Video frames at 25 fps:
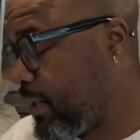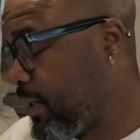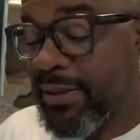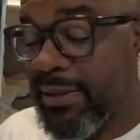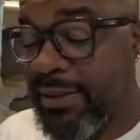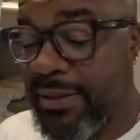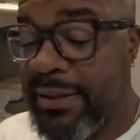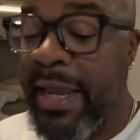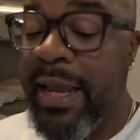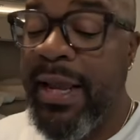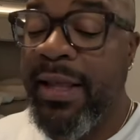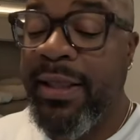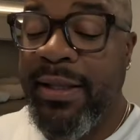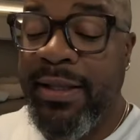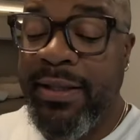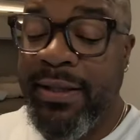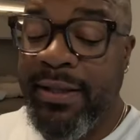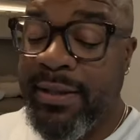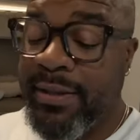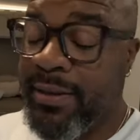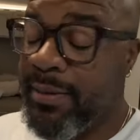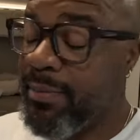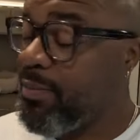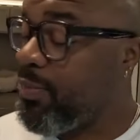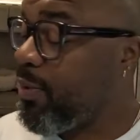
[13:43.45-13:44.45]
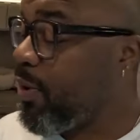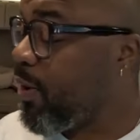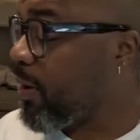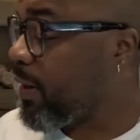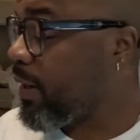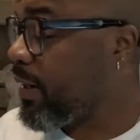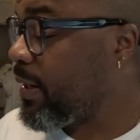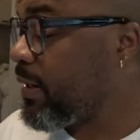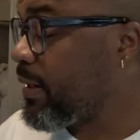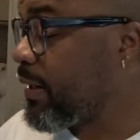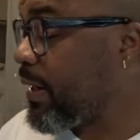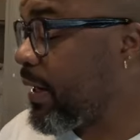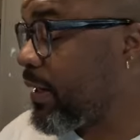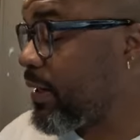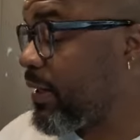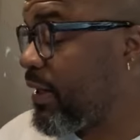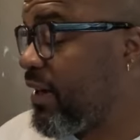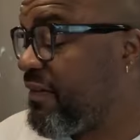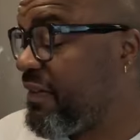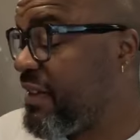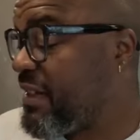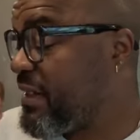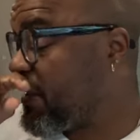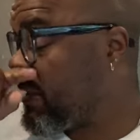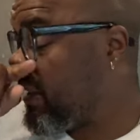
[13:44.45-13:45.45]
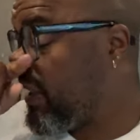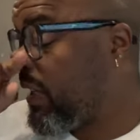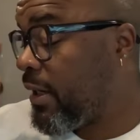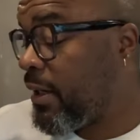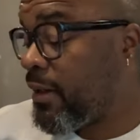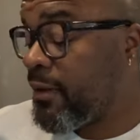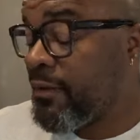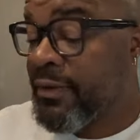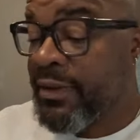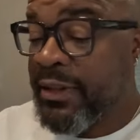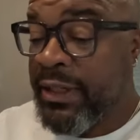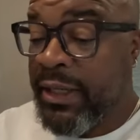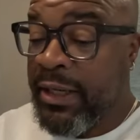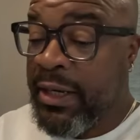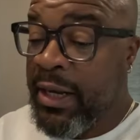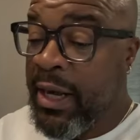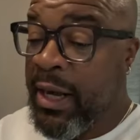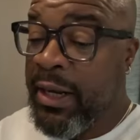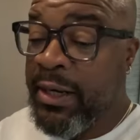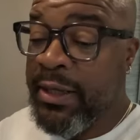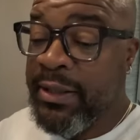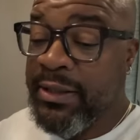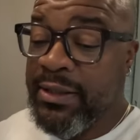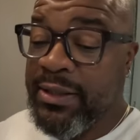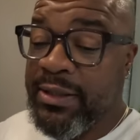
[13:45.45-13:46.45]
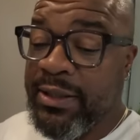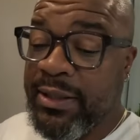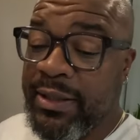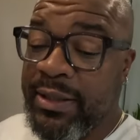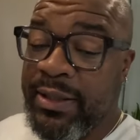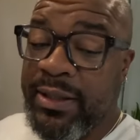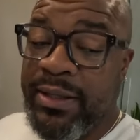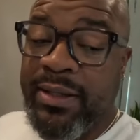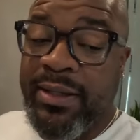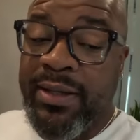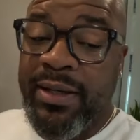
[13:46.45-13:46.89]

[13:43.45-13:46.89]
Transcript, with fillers: Stayed in the parking lot of this Loves, and honestly,